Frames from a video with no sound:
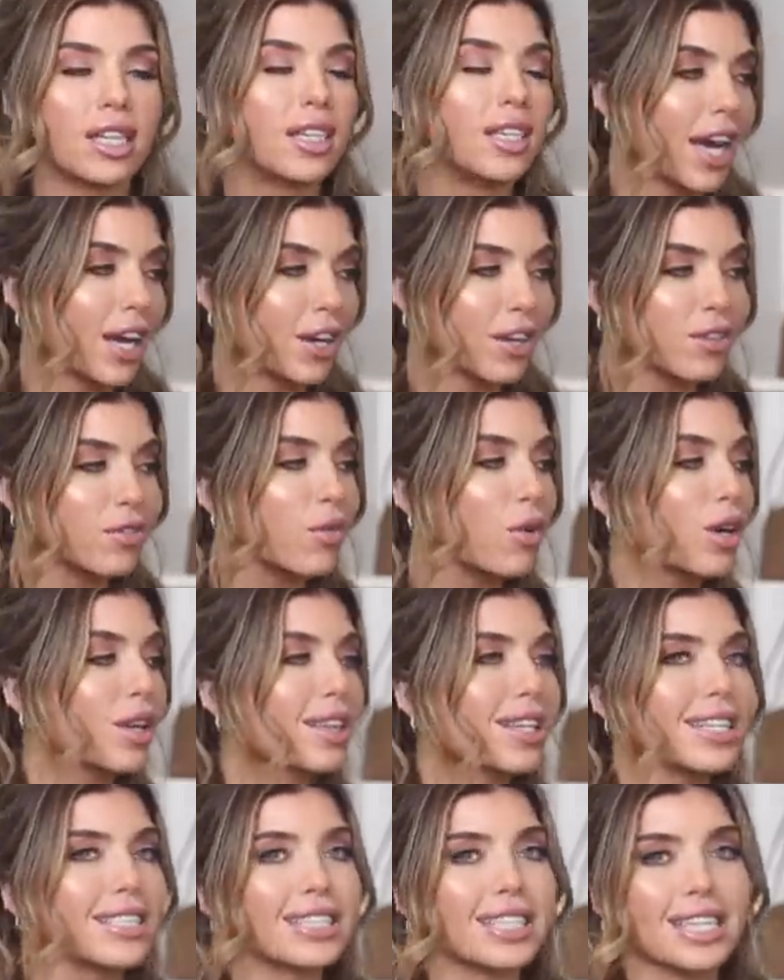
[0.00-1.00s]
I could have
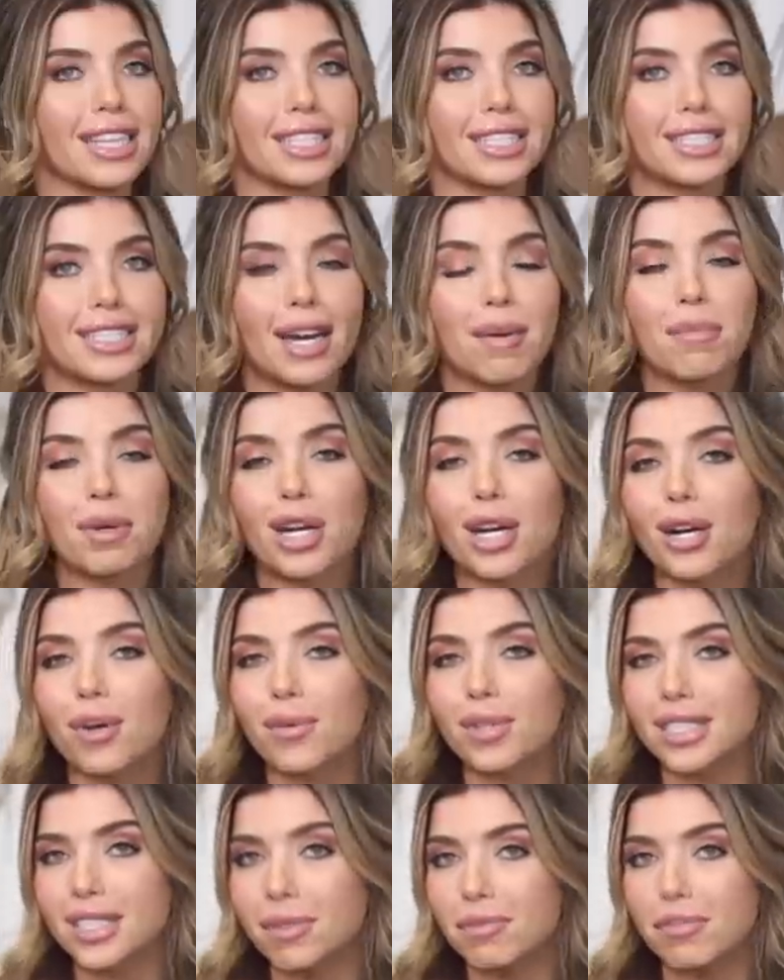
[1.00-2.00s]
worn this in the summer
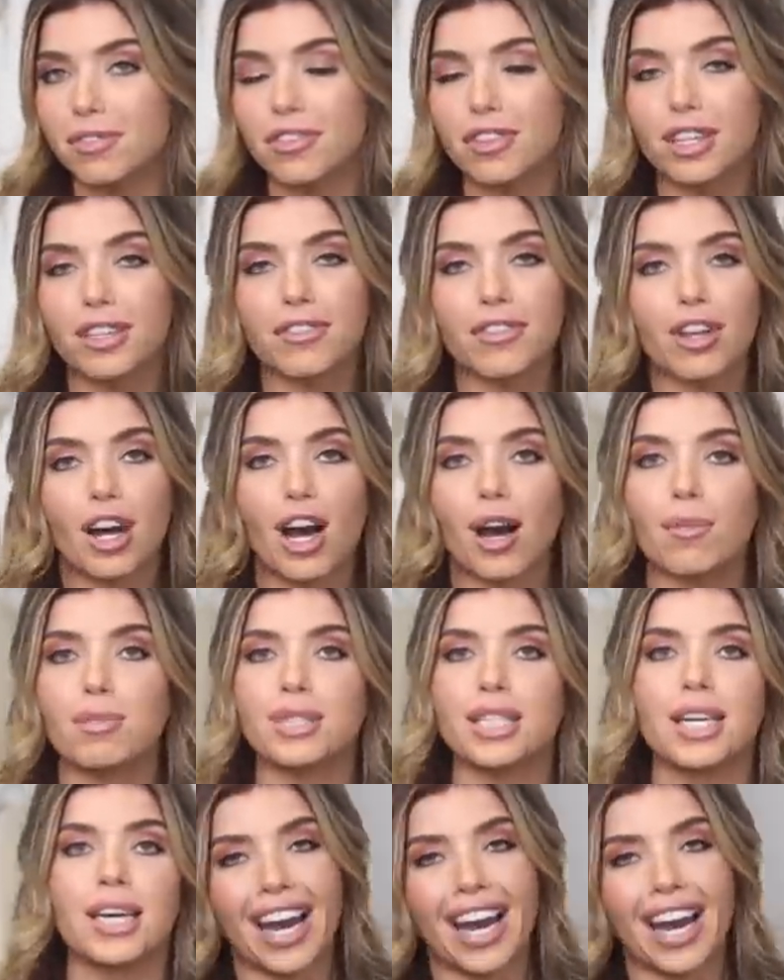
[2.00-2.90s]
with some flip-flops.